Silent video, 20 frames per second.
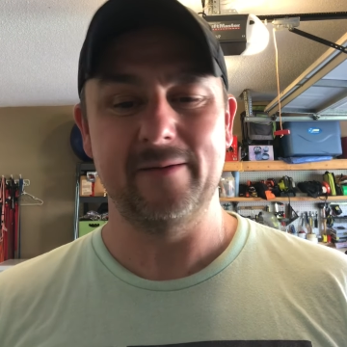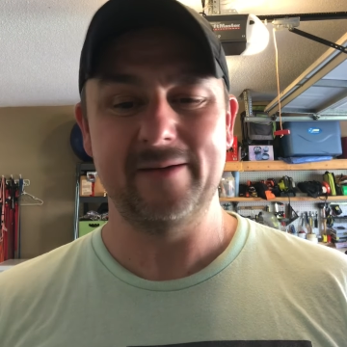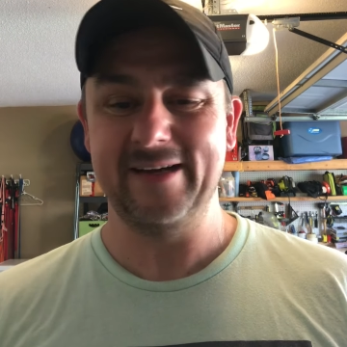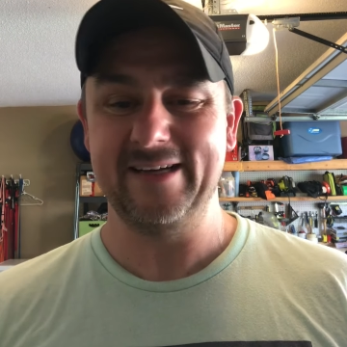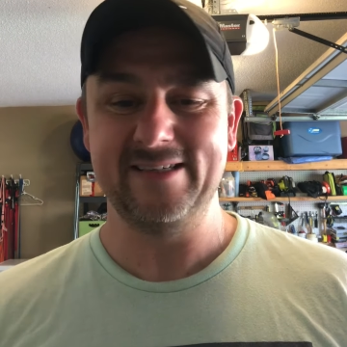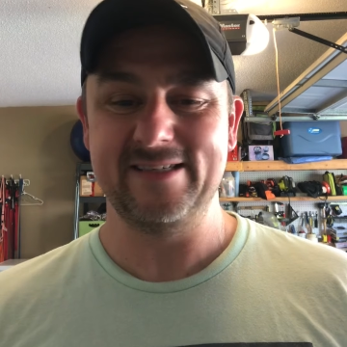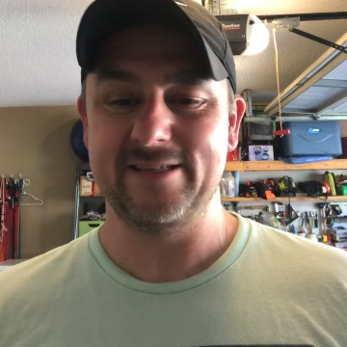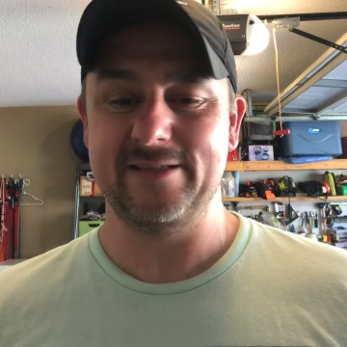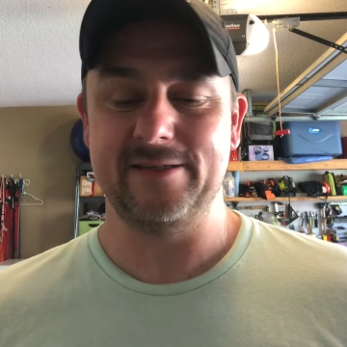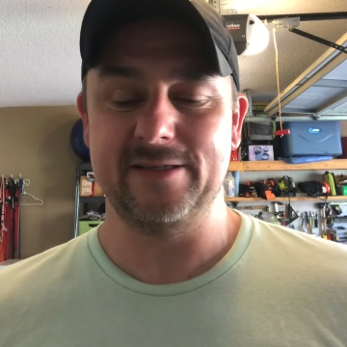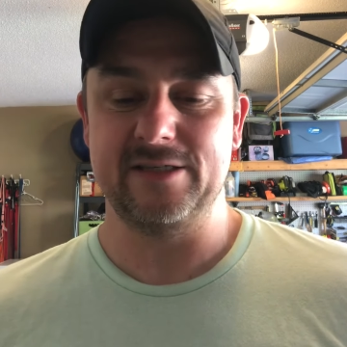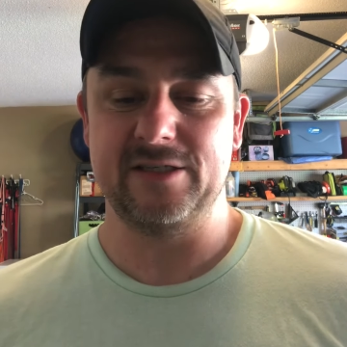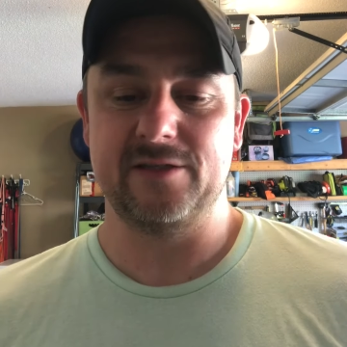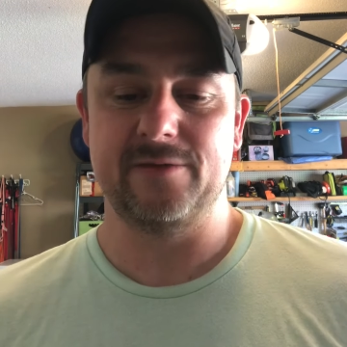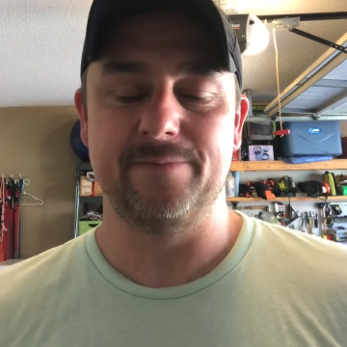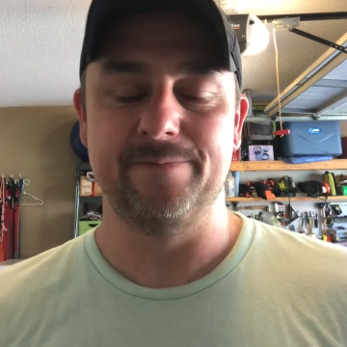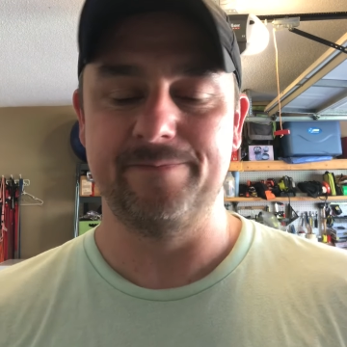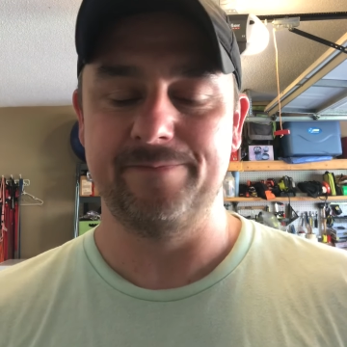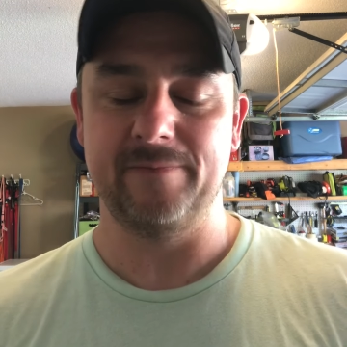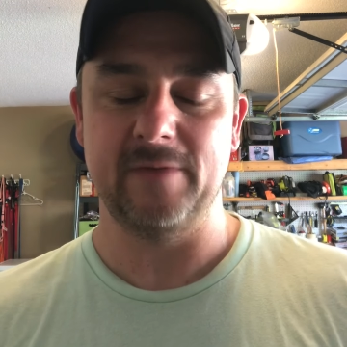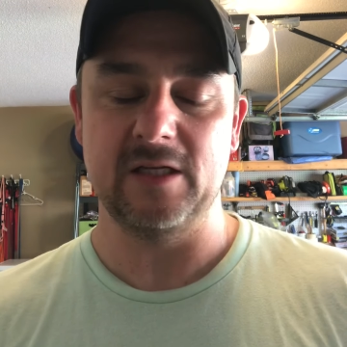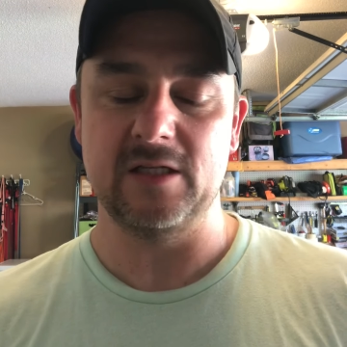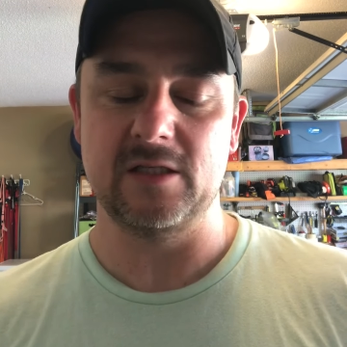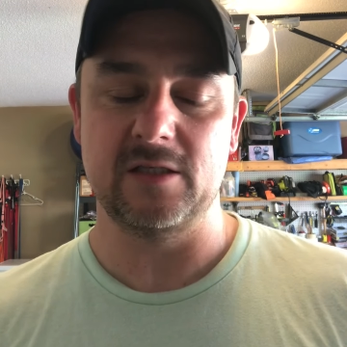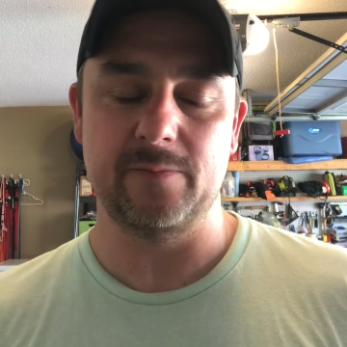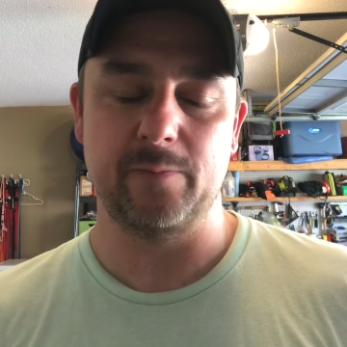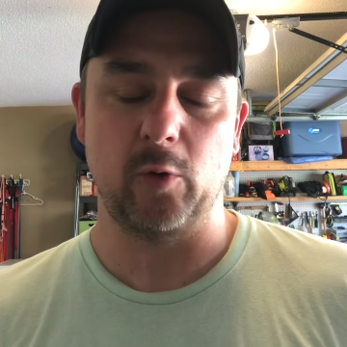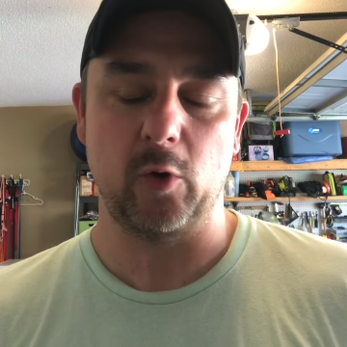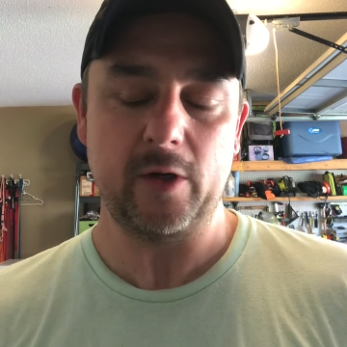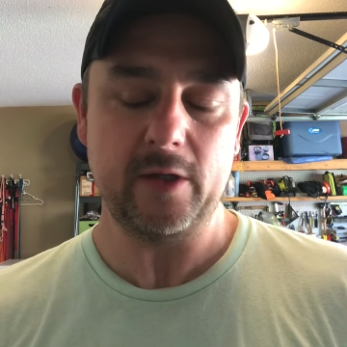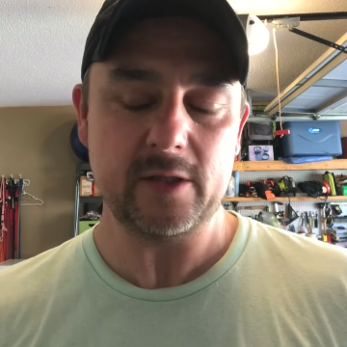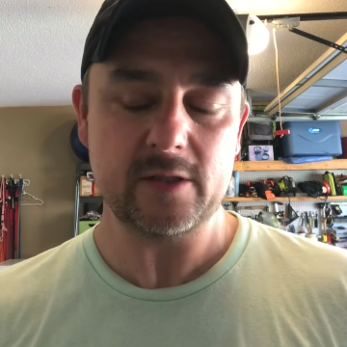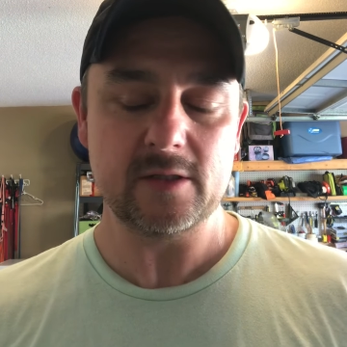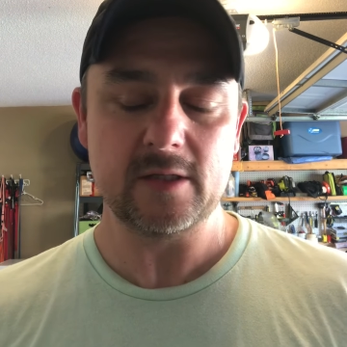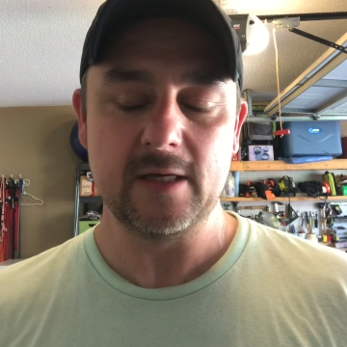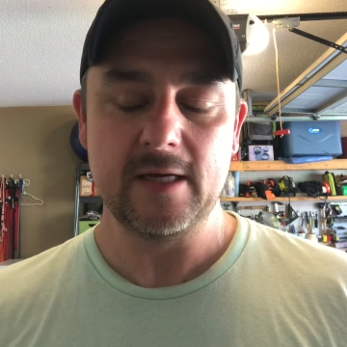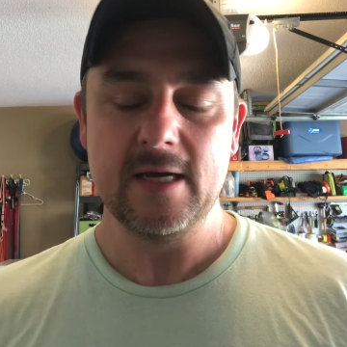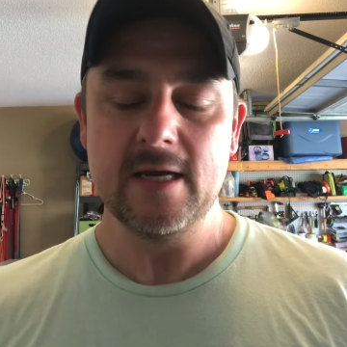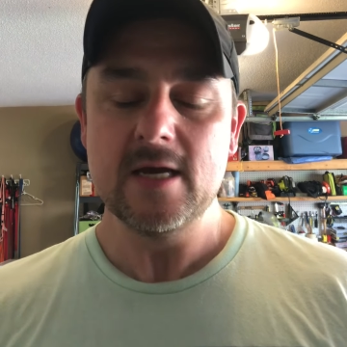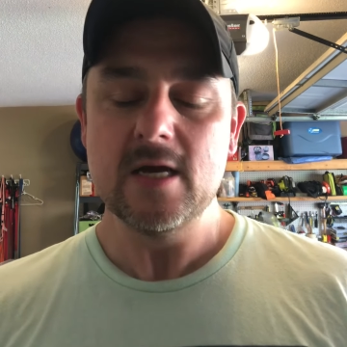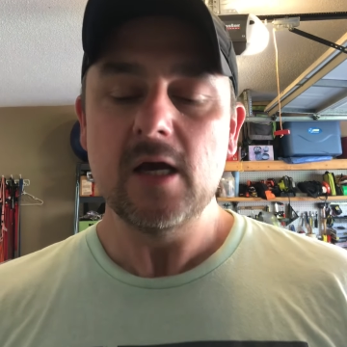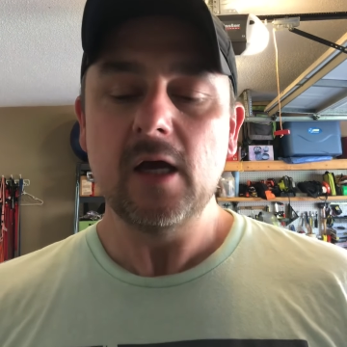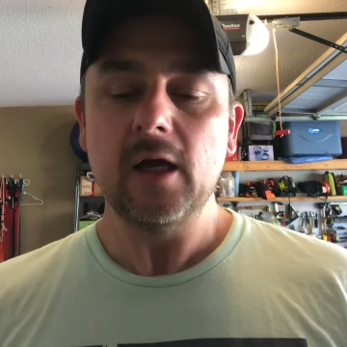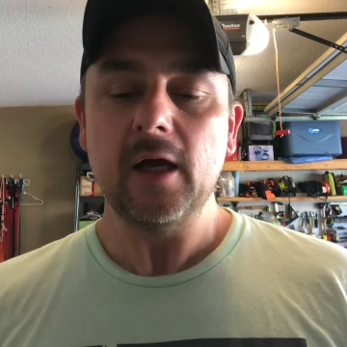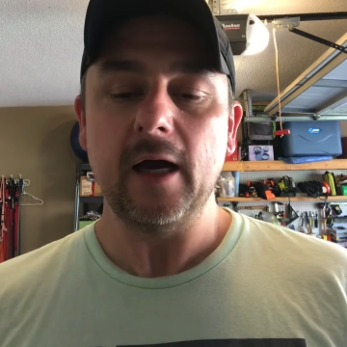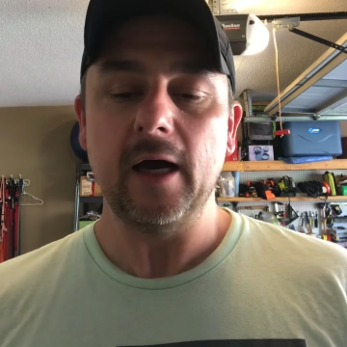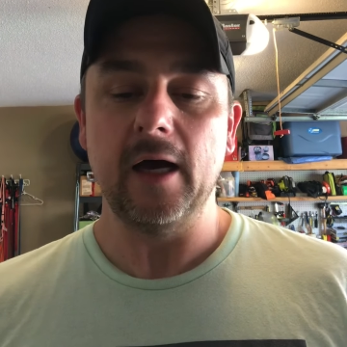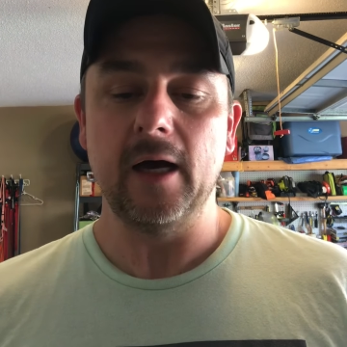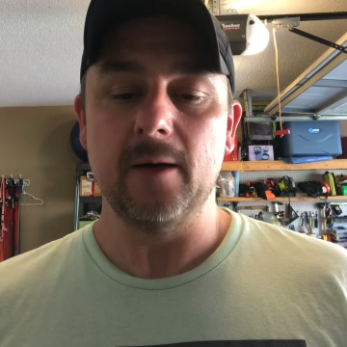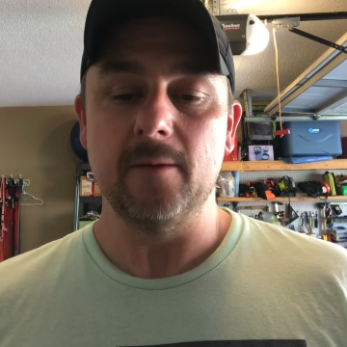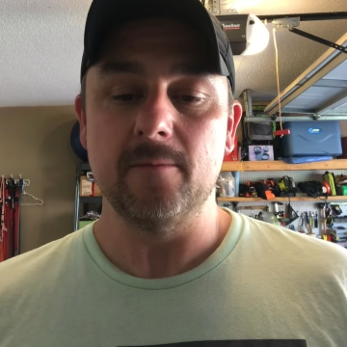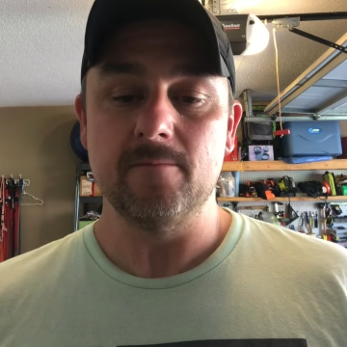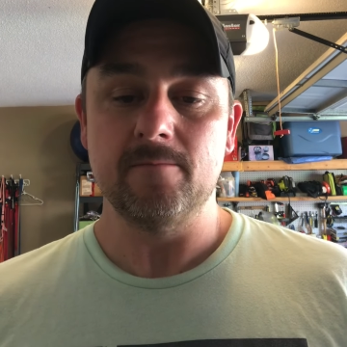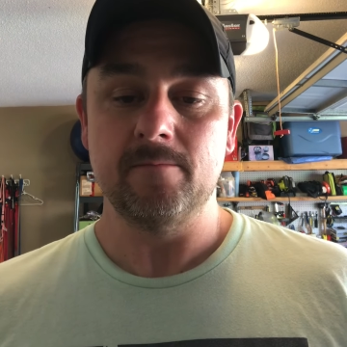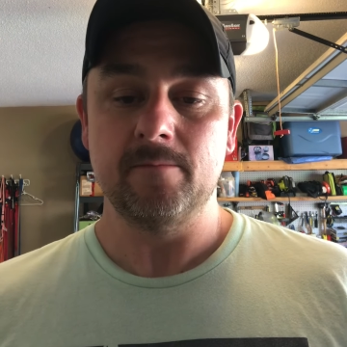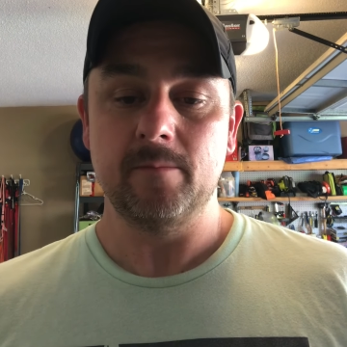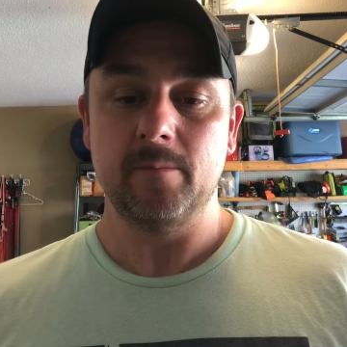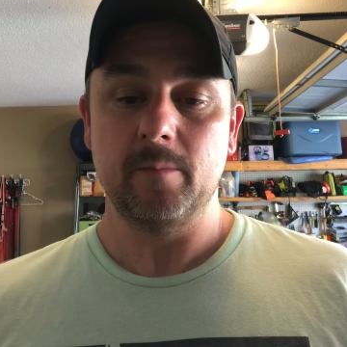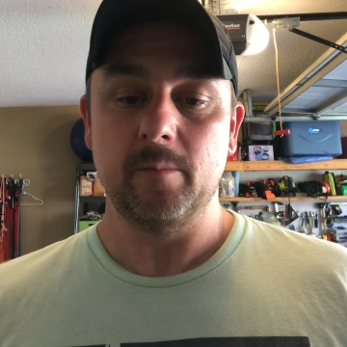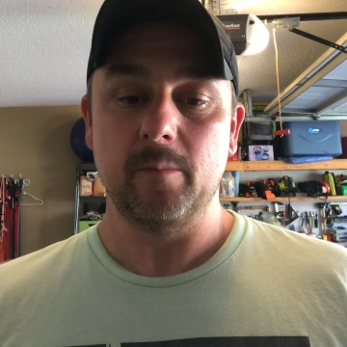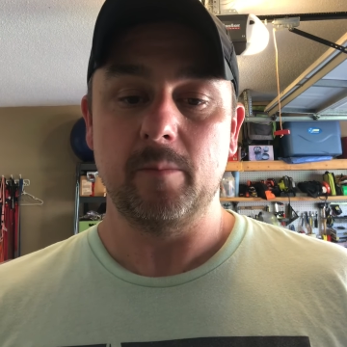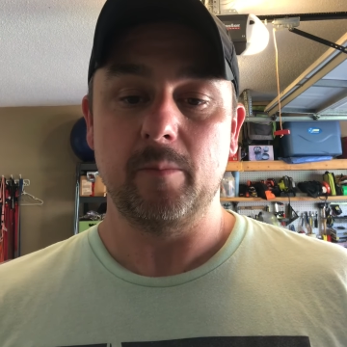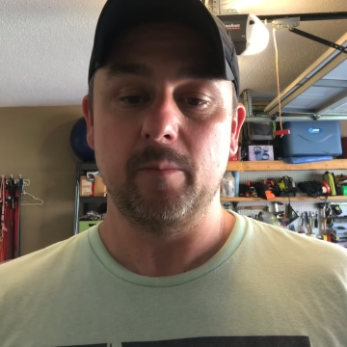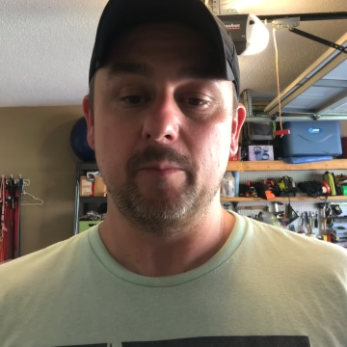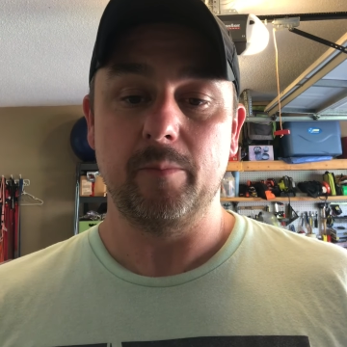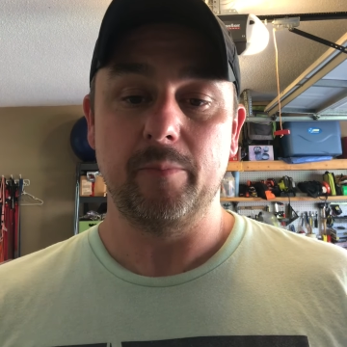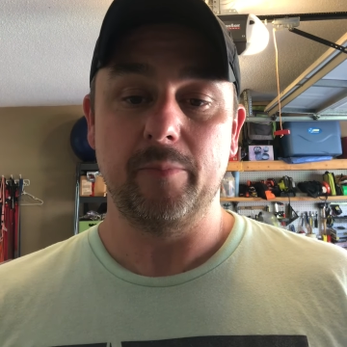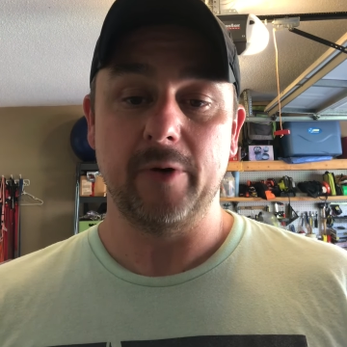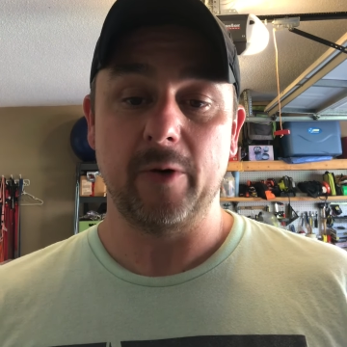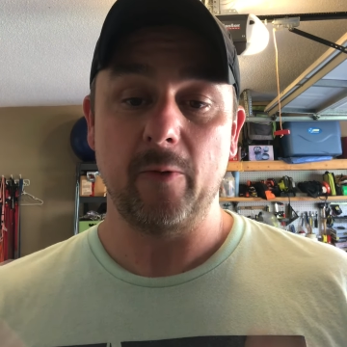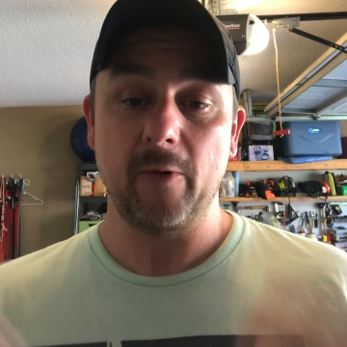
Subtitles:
It's pointless. But